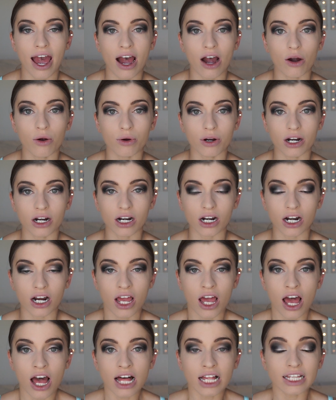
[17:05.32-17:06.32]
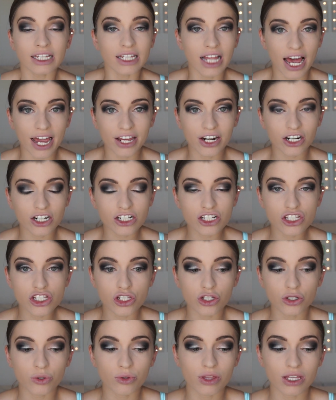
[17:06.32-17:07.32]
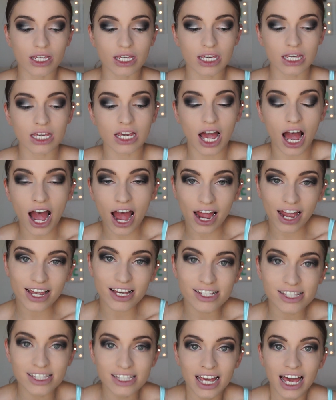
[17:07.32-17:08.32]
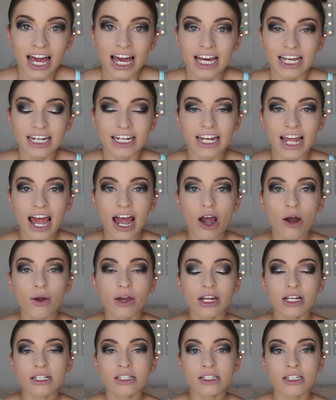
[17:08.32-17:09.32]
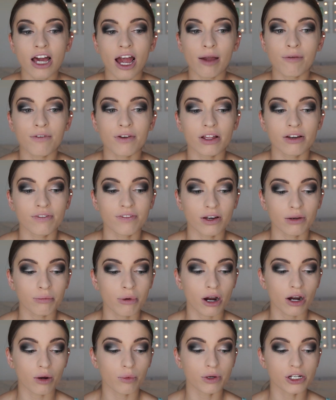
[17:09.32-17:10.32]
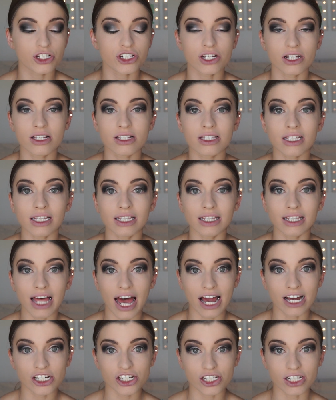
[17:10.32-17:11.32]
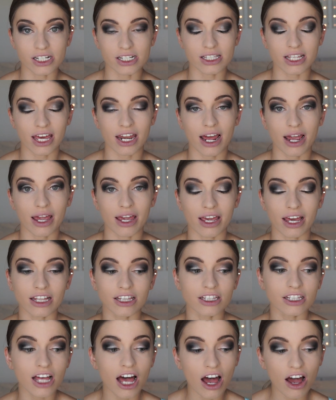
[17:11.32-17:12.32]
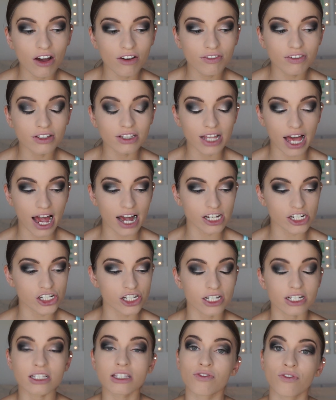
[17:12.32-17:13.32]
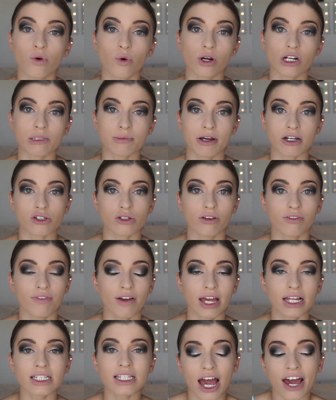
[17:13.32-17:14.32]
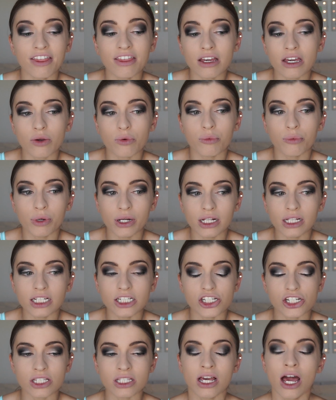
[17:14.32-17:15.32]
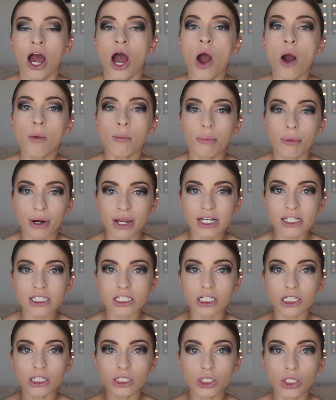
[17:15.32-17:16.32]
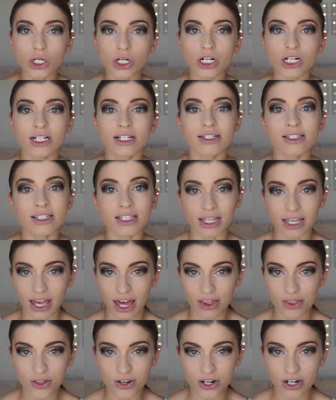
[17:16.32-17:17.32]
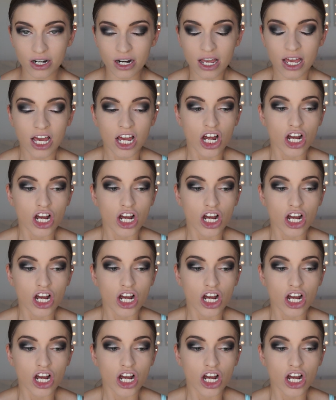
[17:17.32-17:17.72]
our liner to the eyes, now it is time for the fun part, which is lashes. And I love lashes for special events. I think it really just brings the look together,